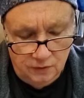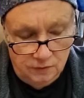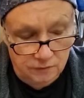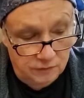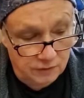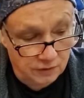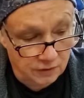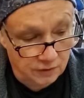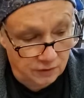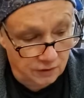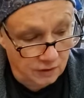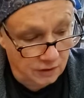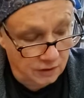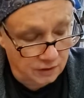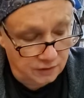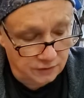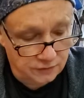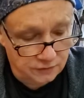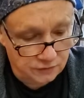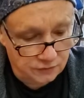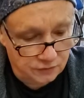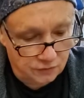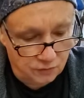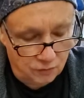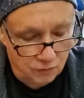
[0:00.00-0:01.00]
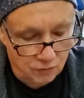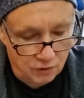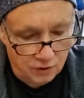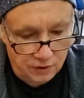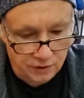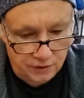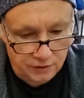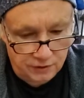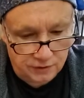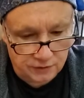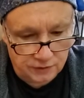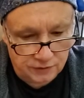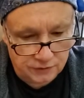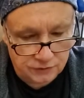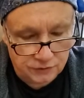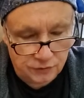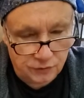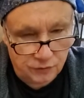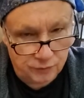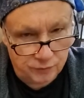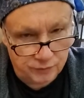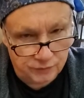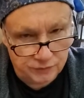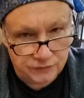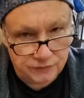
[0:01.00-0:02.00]
Thank God it's quiet. Let's
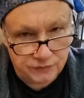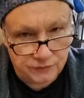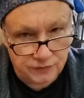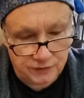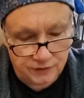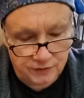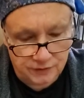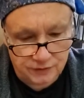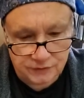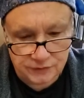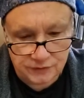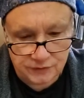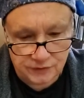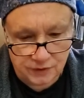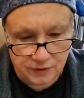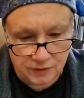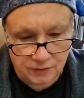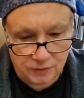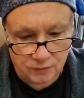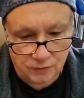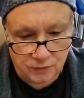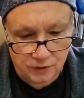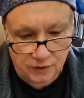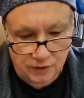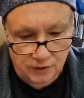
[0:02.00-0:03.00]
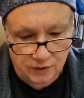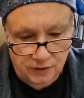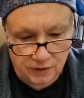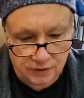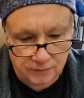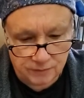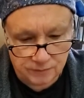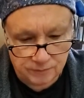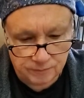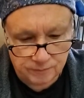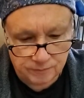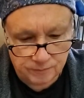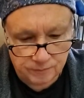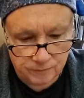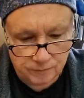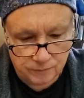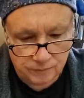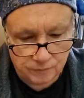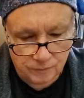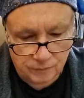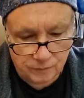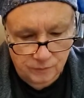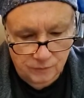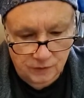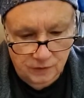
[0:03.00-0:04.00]
hope it stays that way.
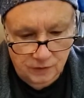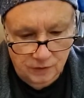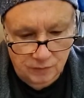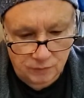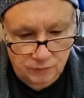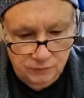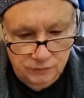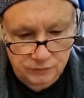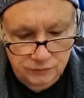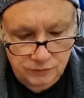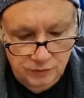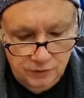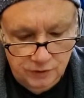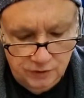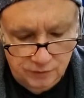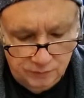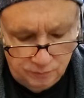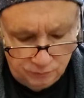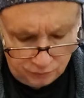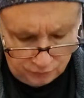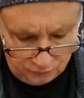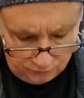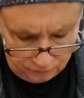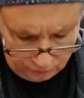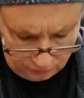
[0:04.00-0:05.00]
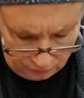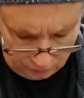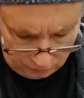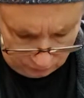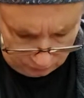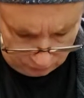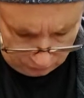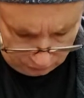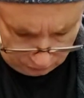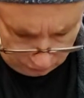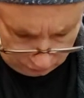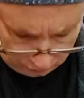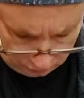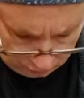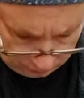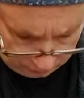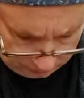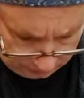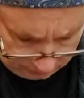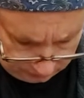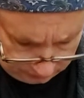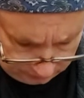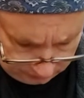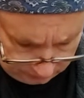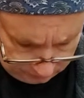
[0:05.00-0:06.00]
And we'll try to move through a little
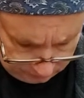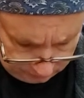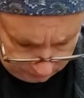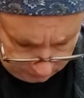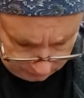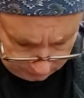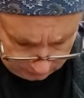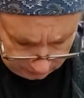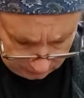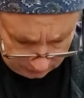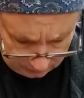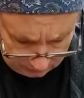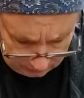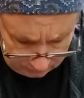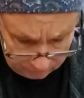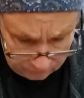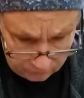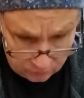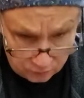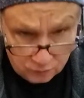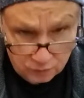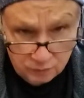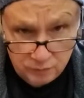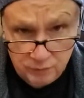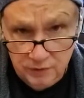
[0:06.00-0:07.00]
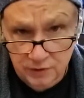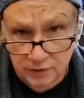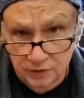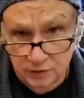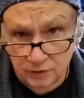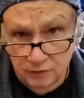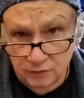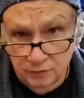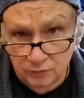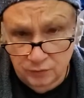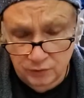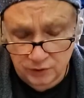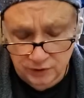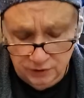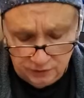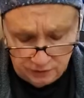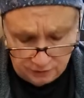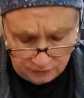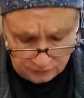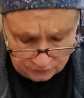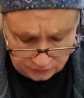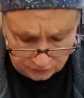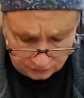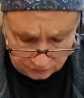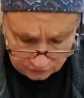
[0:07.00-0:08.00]
quick, keep it to like 4-minute
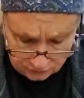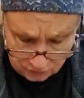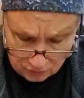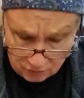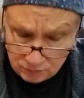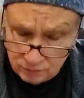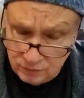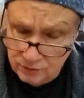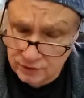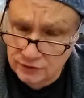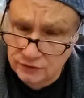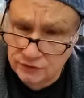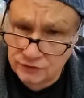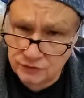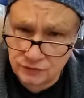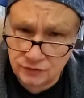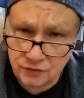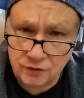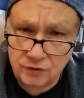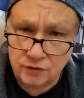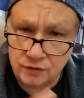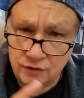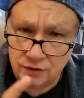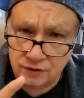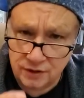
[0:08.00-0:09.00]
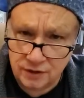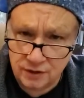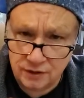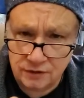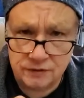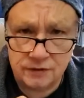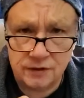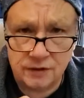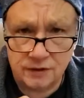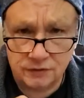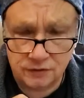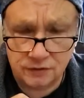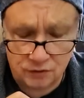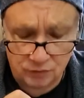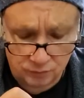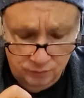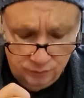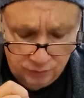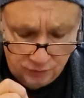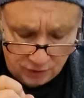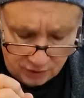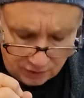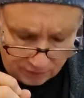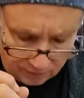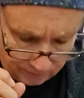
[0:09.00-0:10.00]
readings. I was already started at a technical
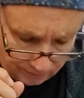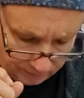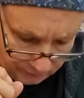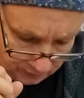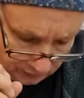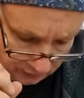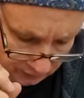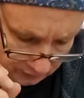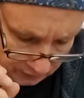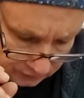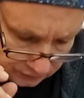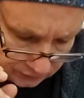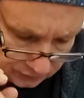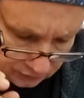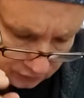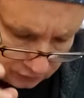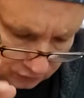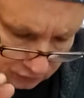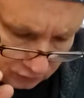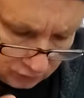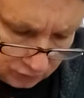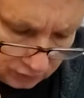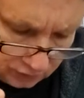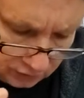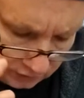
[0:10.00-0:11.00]
problem, so I don't want